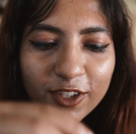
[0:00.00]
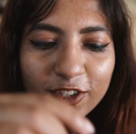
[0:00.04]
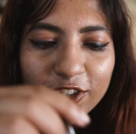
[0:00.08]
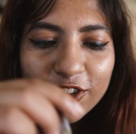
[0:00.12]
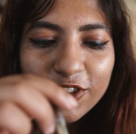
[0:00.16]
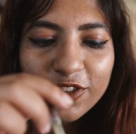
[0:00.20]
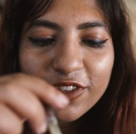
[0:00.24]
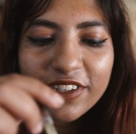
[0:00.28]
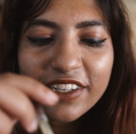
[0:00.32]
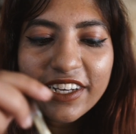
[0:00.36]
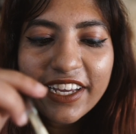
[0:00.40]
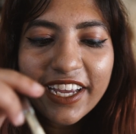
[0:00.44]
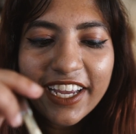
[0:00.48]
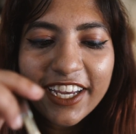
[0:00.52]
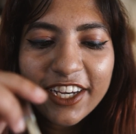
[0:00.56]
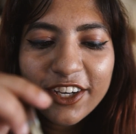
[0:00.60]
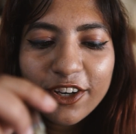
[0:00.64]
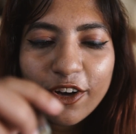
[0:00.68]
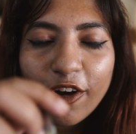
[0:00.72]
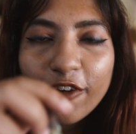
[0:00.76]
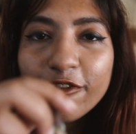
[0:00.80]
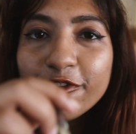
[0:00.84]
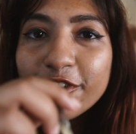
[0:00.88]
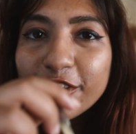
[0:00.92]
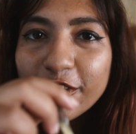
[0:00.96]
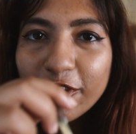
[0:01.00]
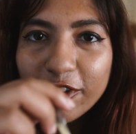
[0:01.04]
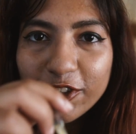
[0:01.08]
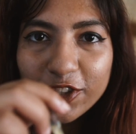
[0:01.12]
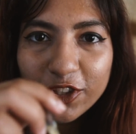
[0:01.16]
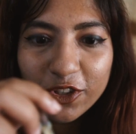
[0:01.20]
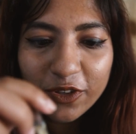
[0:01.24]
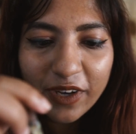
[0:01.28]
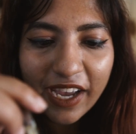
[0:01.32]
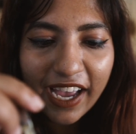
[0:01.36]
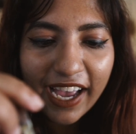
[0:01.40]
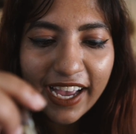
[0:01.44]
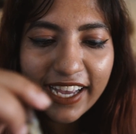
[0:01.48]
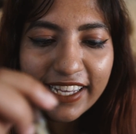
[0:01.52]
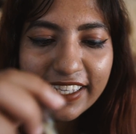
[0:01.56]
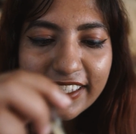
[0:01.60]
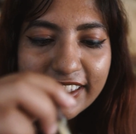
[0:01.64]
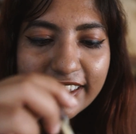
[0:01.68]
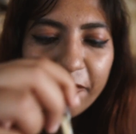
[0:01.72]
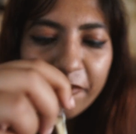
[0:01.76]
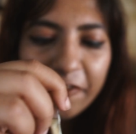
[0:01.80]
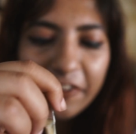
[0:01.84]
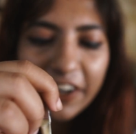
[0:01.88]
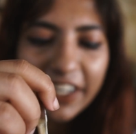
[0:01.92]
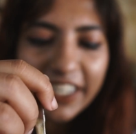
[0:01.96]
So the egg coffee also has
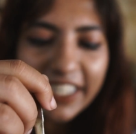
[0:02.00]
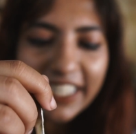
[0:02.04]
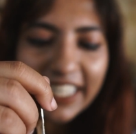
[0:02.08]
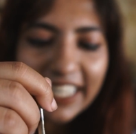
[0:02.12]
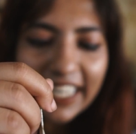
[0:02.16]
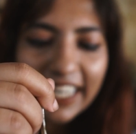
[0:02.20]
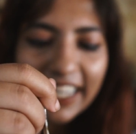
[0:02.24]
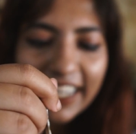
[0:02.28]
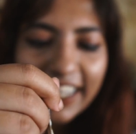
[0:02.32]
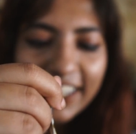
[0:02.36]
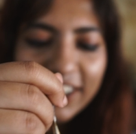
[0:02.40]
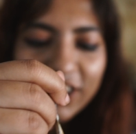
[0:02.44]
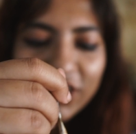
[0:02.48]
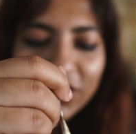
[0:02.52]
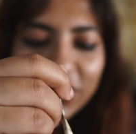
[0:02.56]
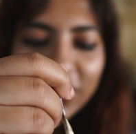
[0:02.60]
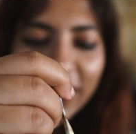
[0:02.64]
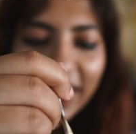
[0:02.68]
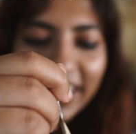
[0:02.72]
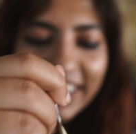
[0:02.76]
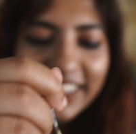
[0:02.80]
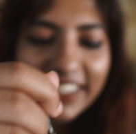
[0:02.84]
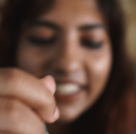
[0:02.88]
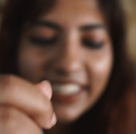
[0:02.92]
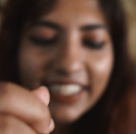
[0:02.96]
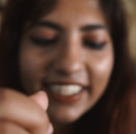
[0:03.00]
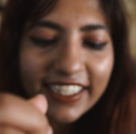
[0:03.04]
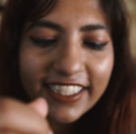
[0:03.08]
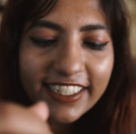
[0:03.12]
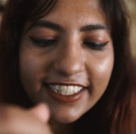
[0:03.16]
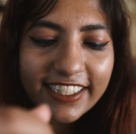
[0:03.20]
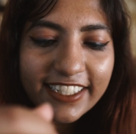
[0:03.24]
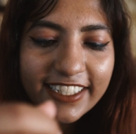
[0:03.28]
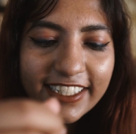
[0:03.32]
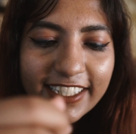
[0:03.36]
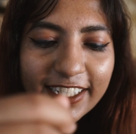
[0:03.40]
vanilla extract in it,